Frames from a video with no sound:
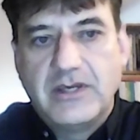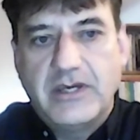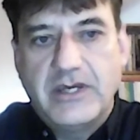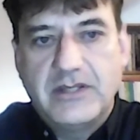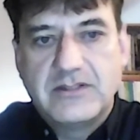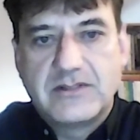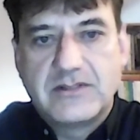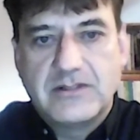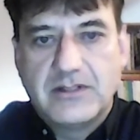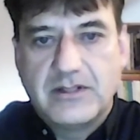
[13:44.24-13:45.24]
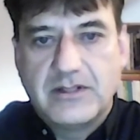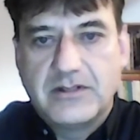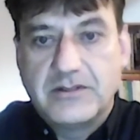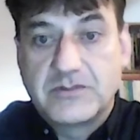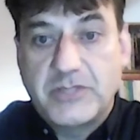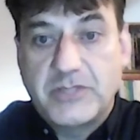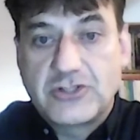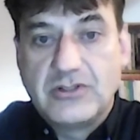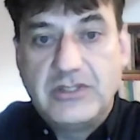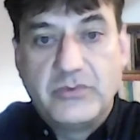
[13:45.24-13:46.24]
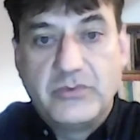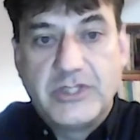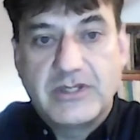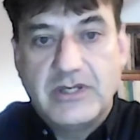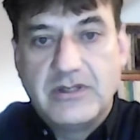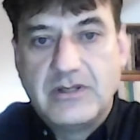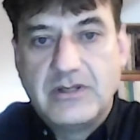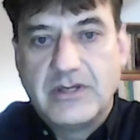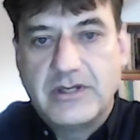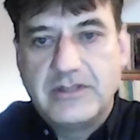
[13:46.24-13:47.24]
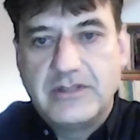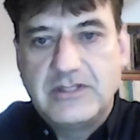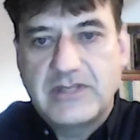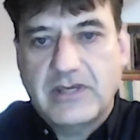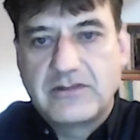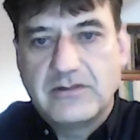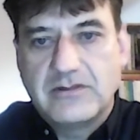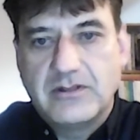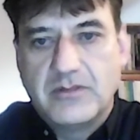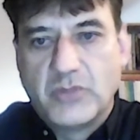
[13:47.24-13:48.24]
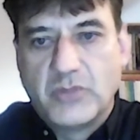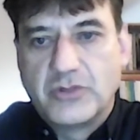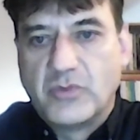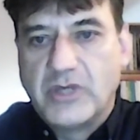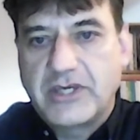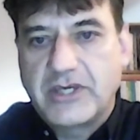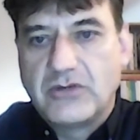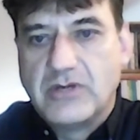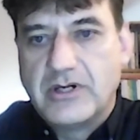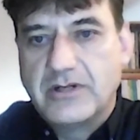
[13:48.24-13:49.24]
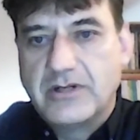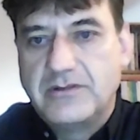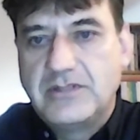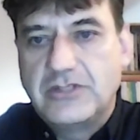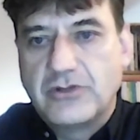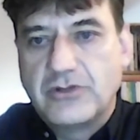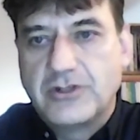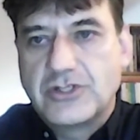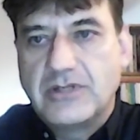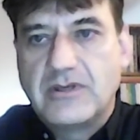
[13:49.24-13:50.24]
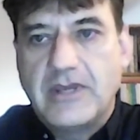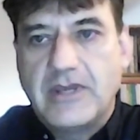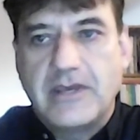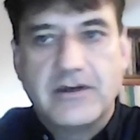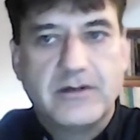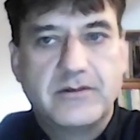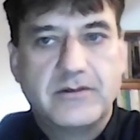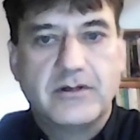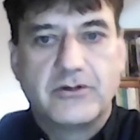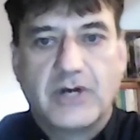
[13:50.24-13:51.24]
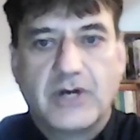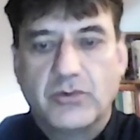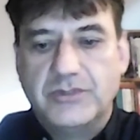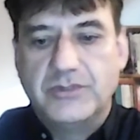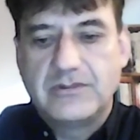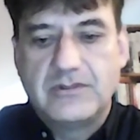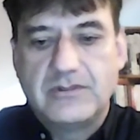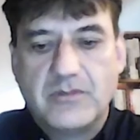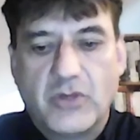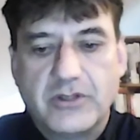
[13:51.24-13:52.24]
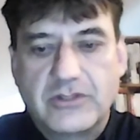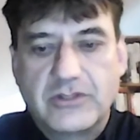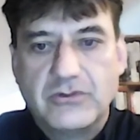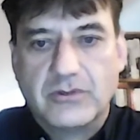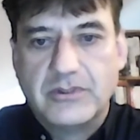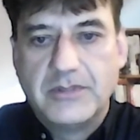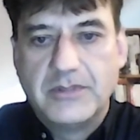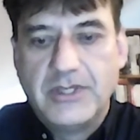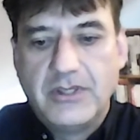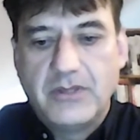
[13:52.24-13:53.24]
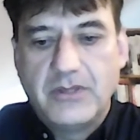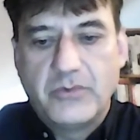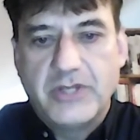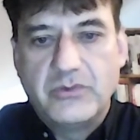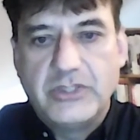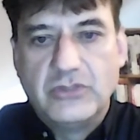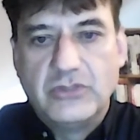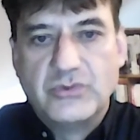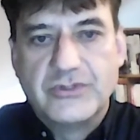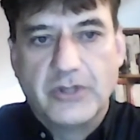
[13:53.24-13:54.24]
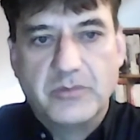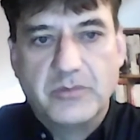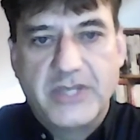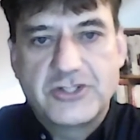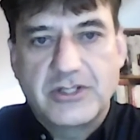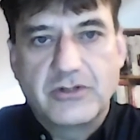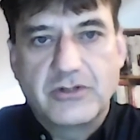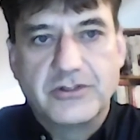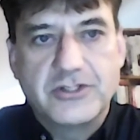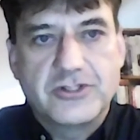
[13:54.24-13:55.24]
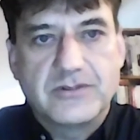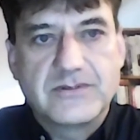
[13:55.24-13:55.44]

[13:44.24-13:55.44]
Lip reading: And especially we can detect a monomolecular detergent layer around the molecule when we use non-matching conditions.